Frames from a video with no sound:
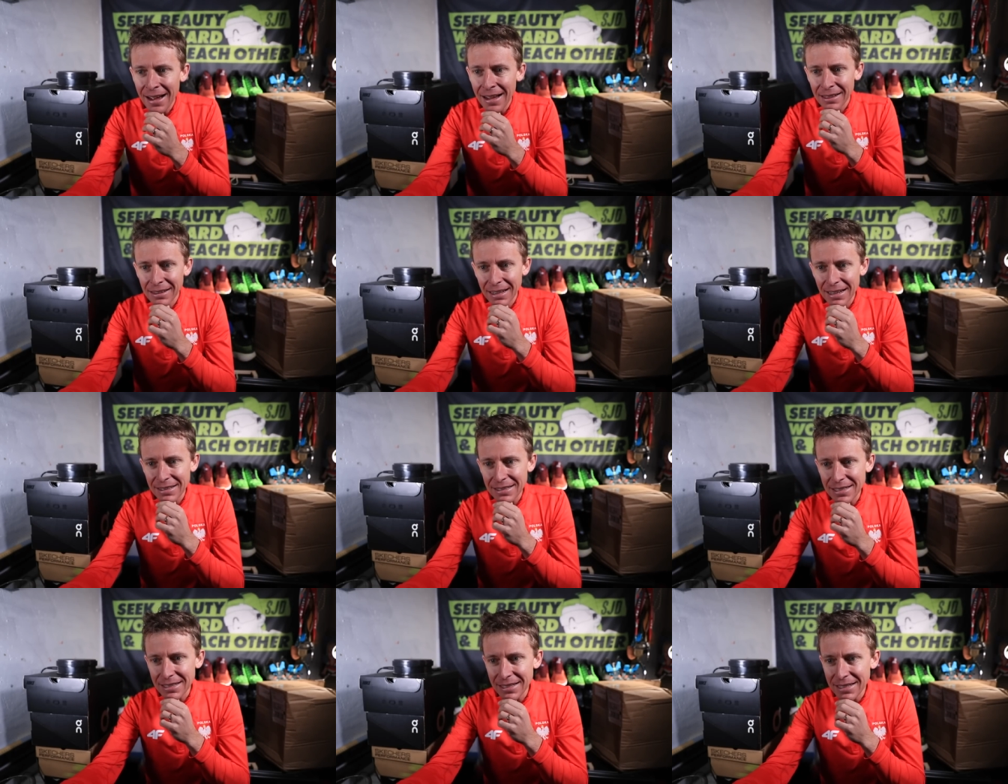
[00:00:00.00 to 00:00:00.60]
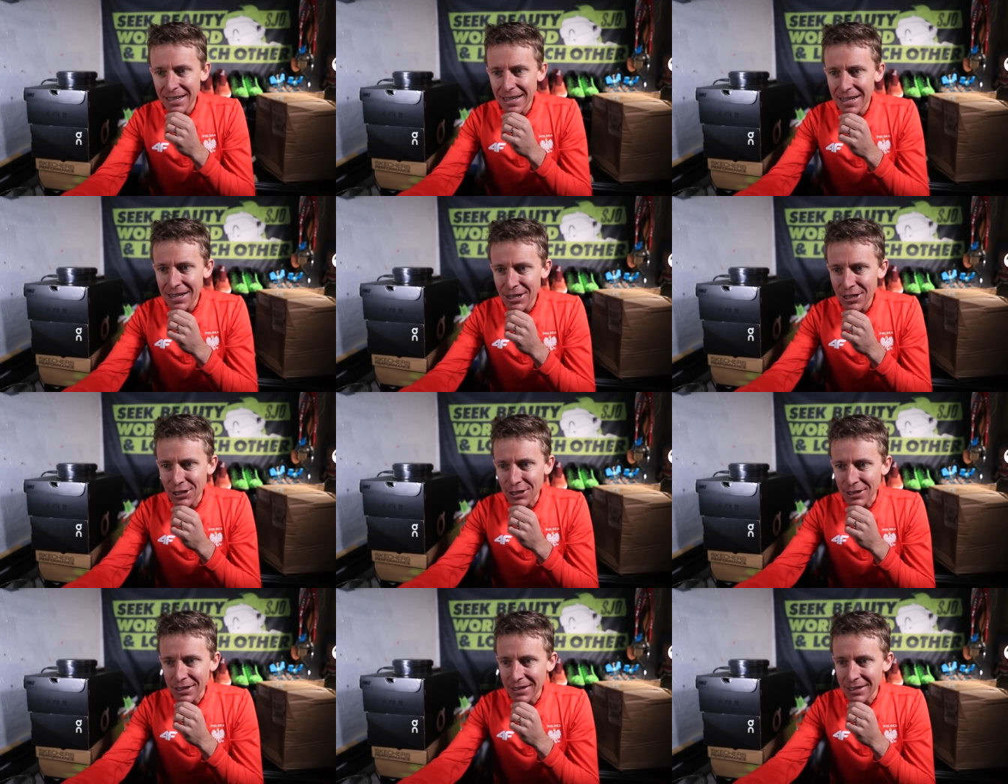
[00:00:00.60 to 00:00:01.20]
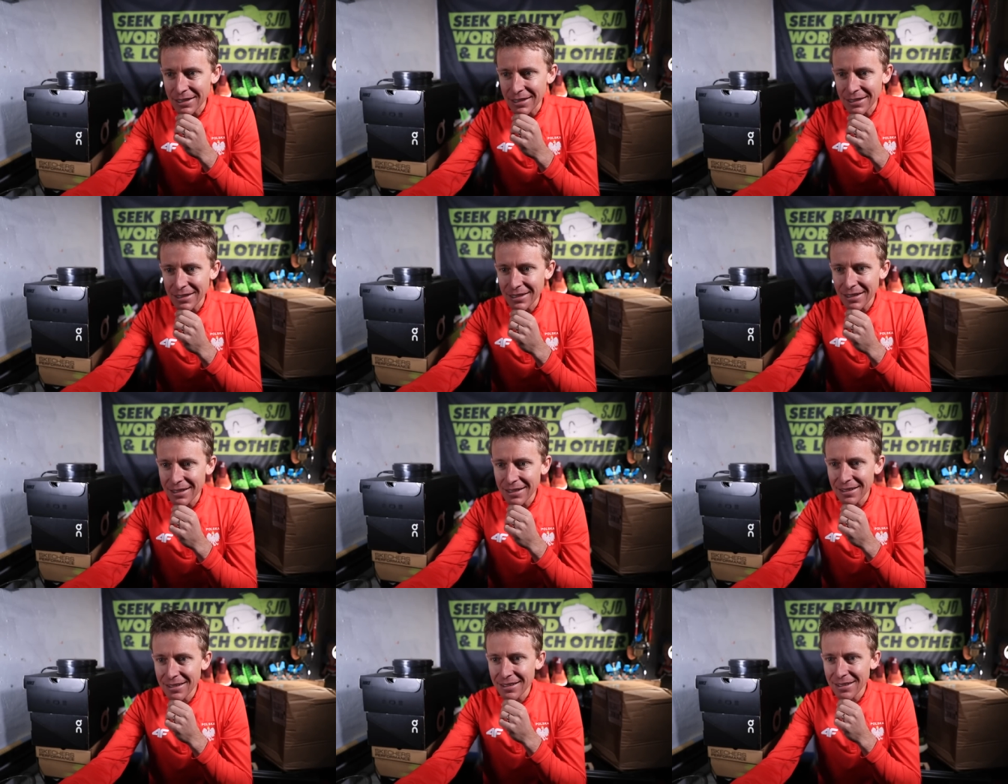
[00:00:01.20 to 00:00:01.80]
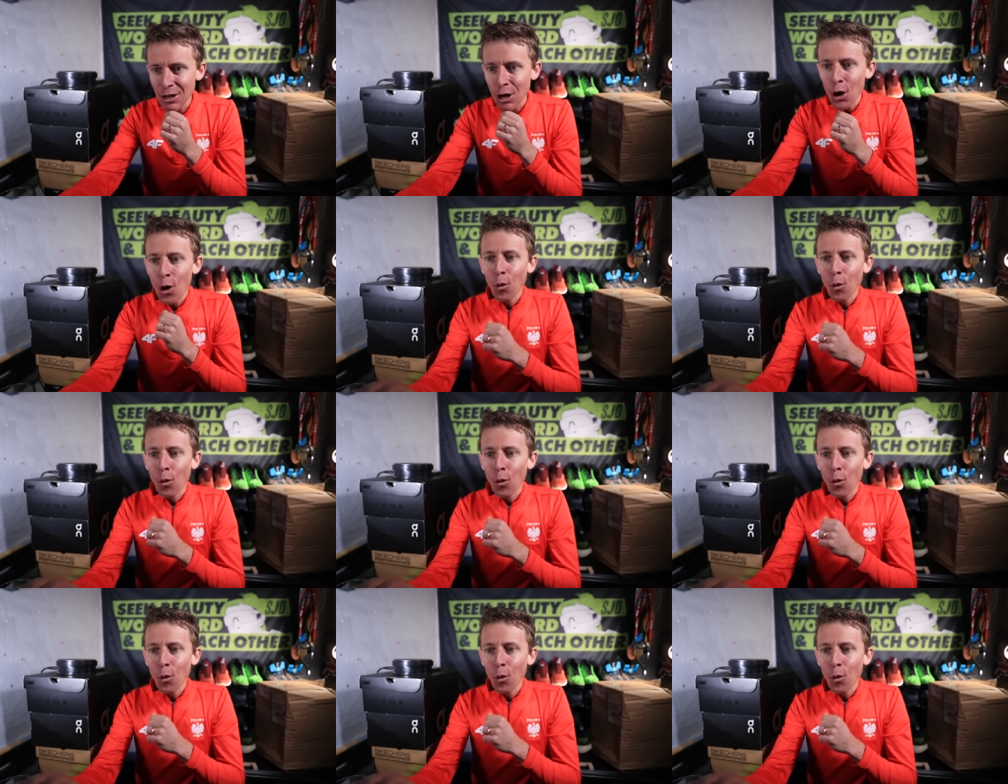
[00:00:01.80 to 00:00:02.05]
Let's see. Da, da, da, da.